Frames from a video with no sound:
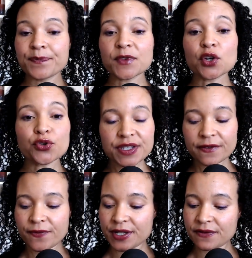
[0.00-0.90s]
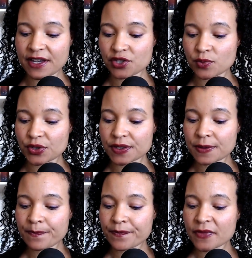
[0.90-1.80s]
cruciferous vegetables.
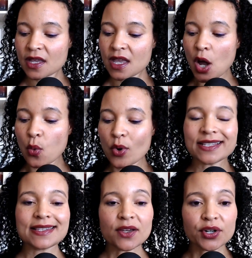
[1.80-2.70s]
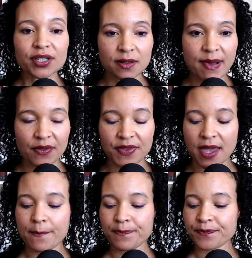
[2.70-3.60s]
What's so good about them?